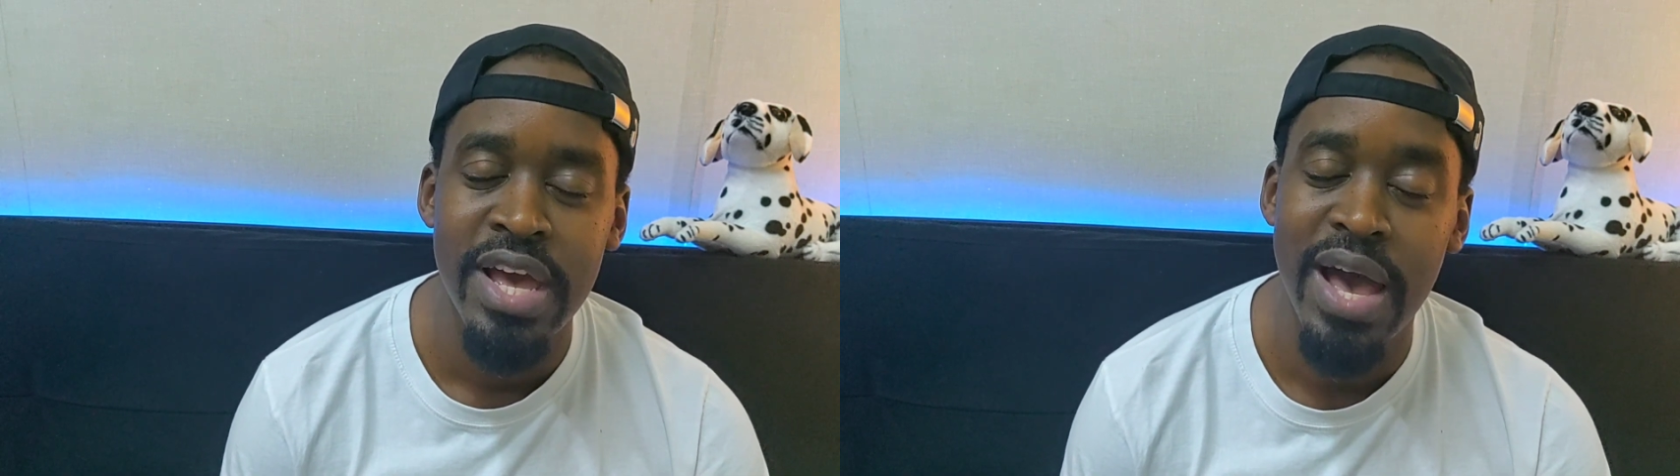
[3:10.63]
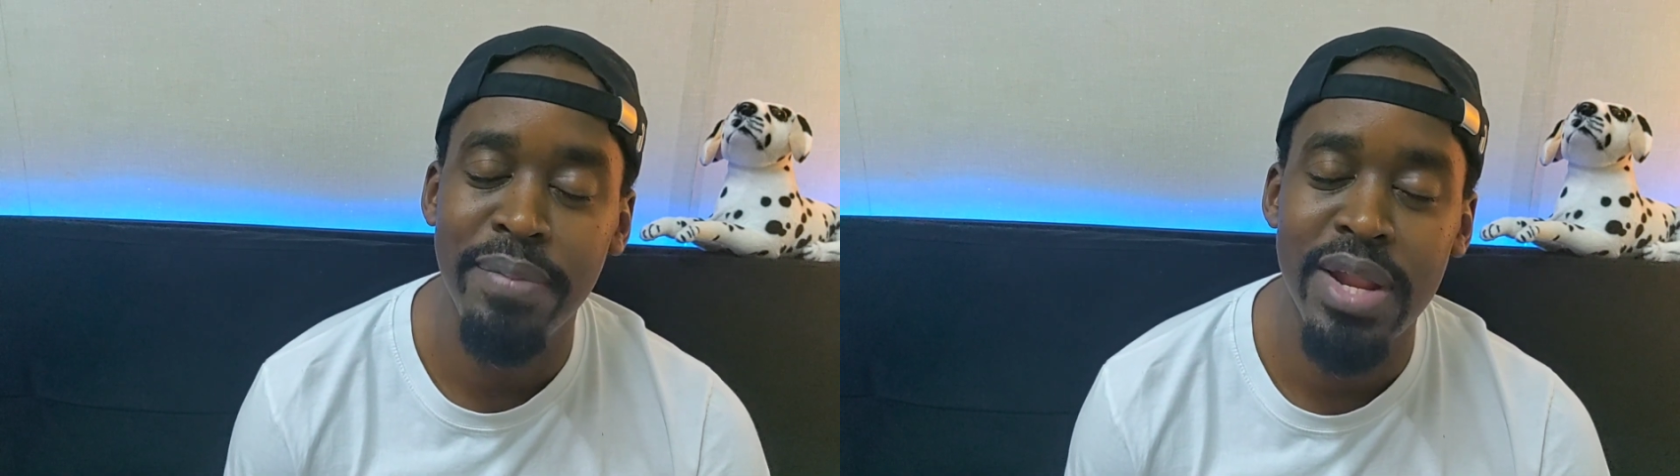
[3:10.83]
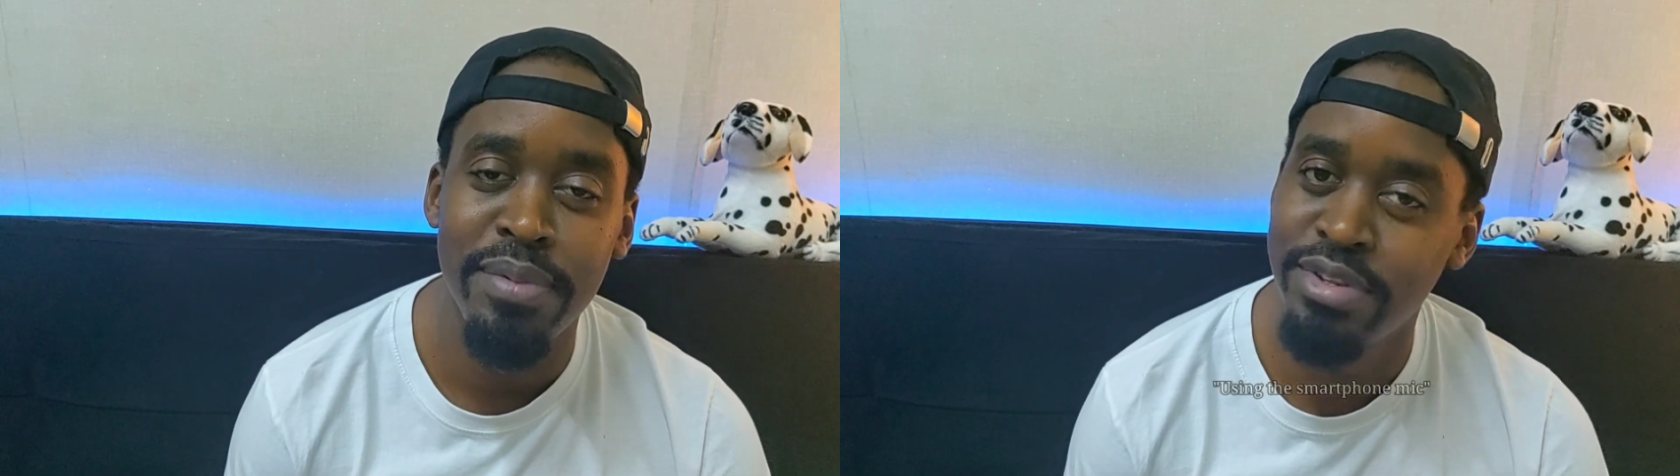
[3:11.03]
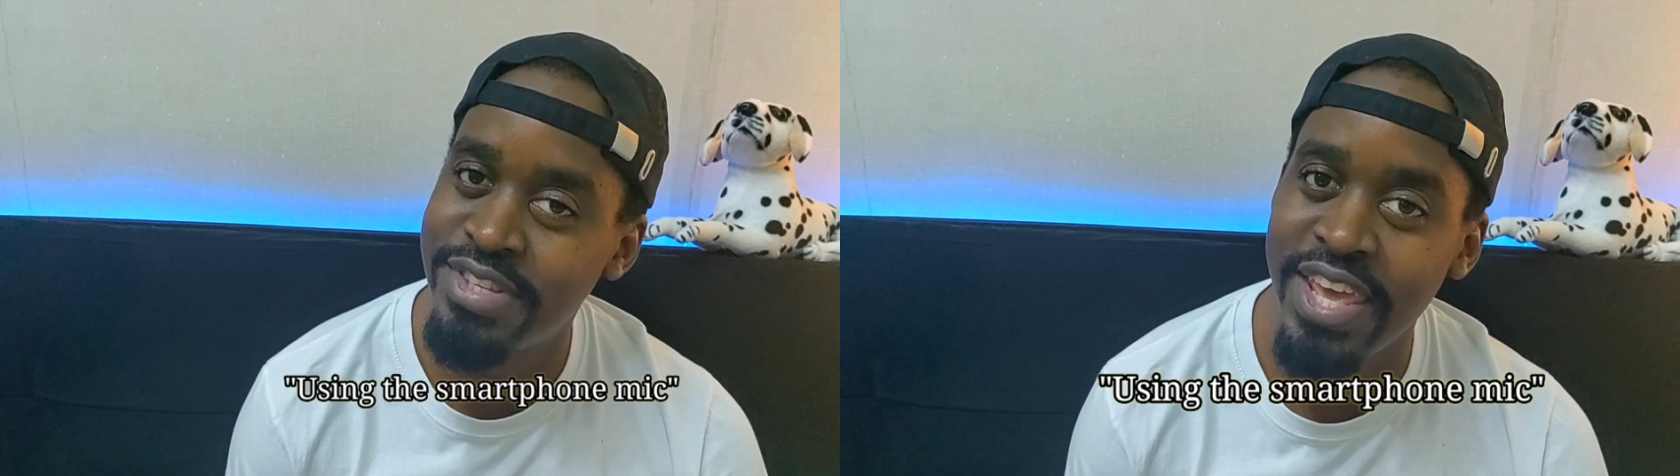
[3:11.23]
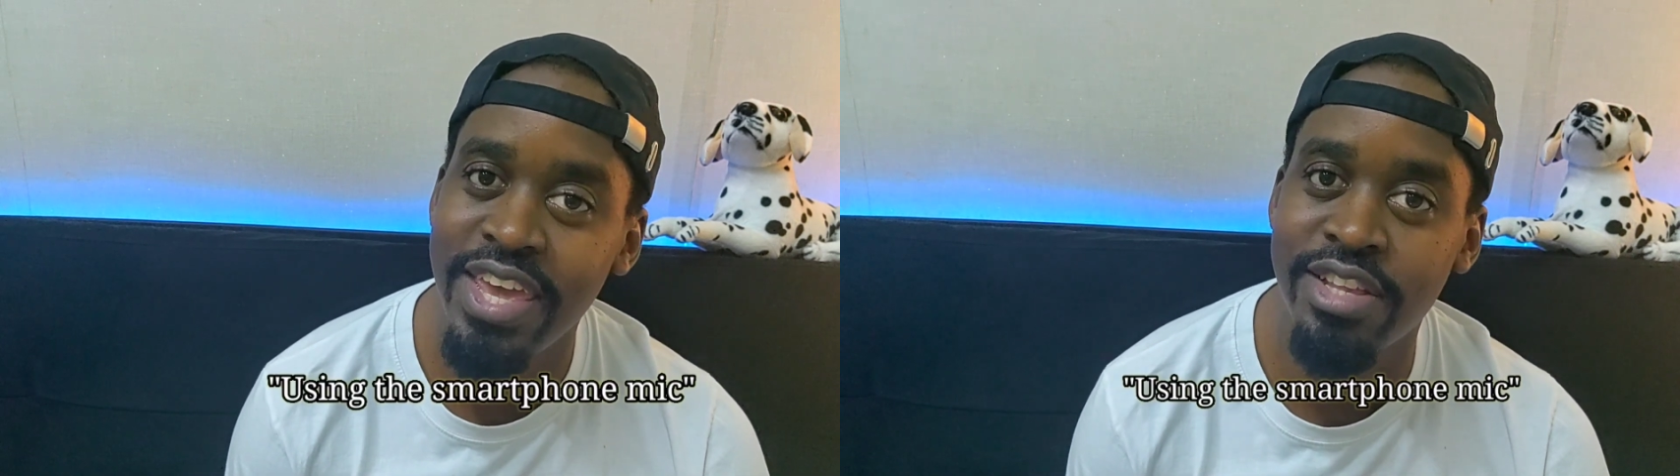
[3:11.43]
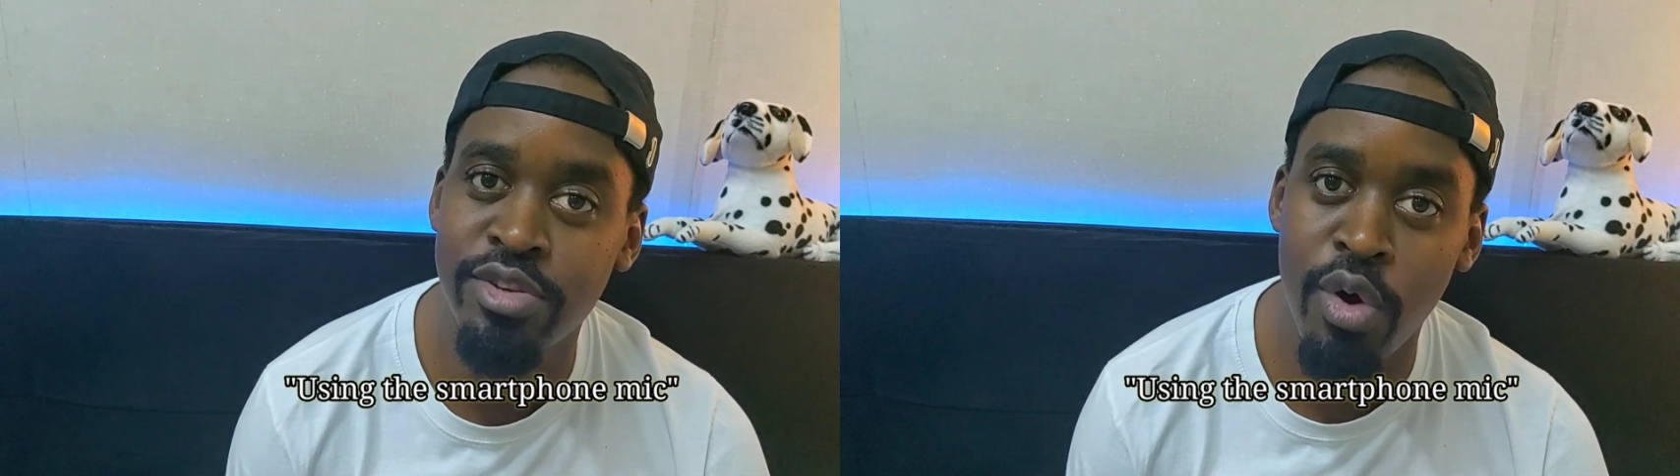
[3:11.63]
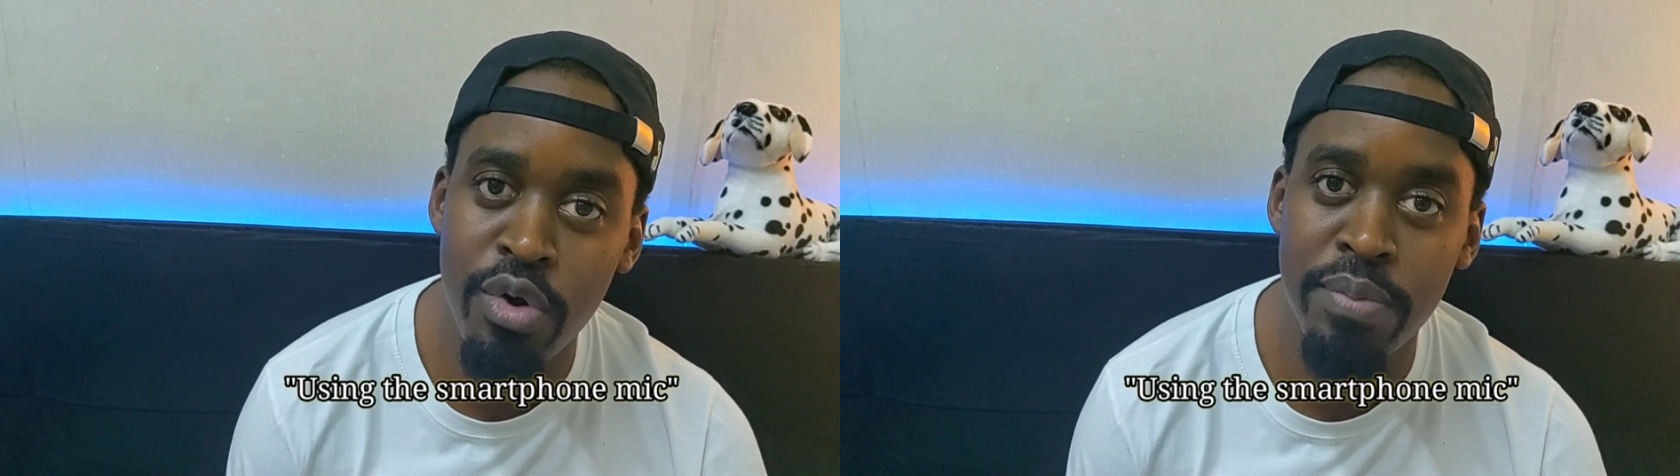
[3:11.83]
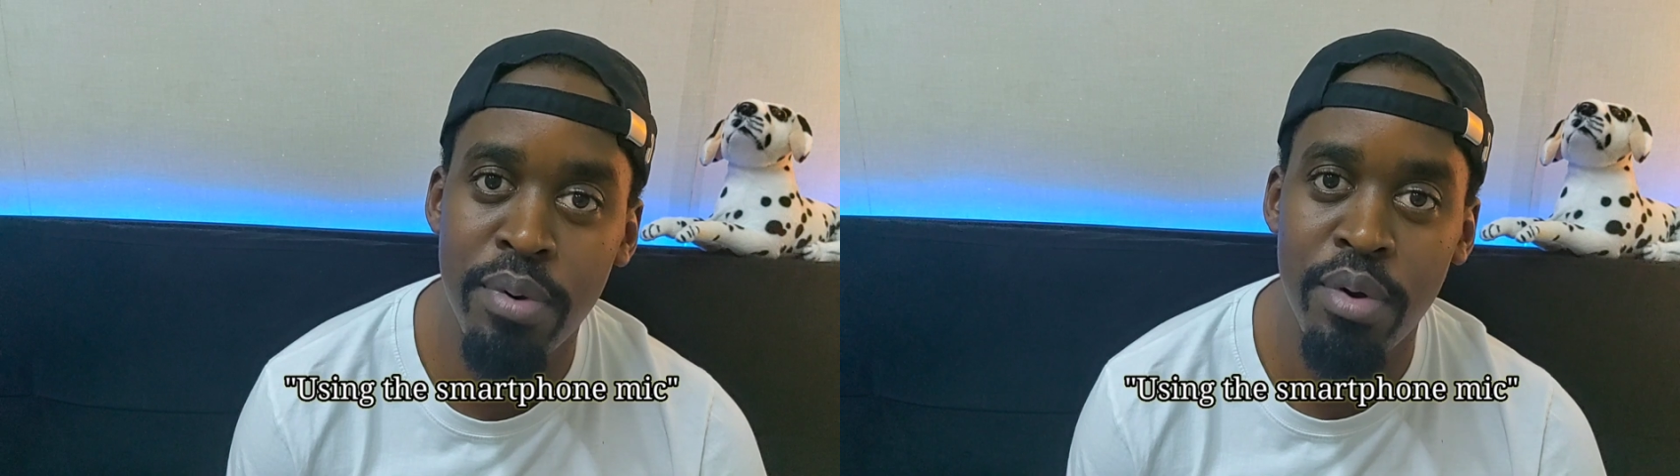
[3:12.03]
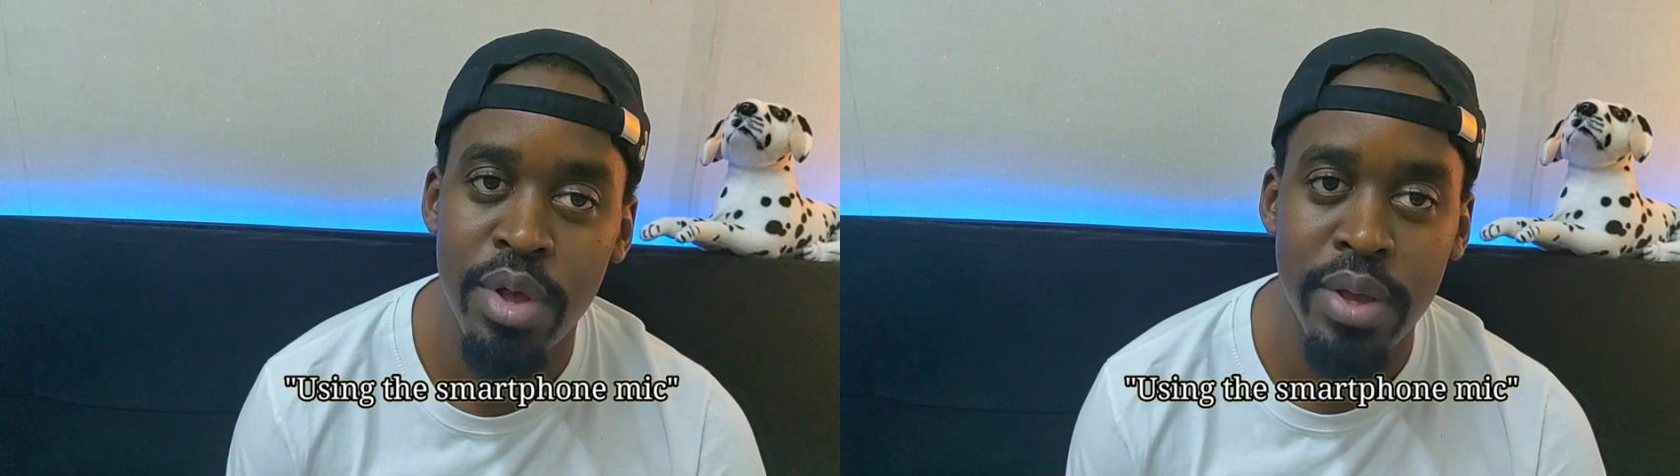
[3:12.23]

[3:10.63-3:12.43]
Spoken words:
I mean, I'm not saying it's horrible,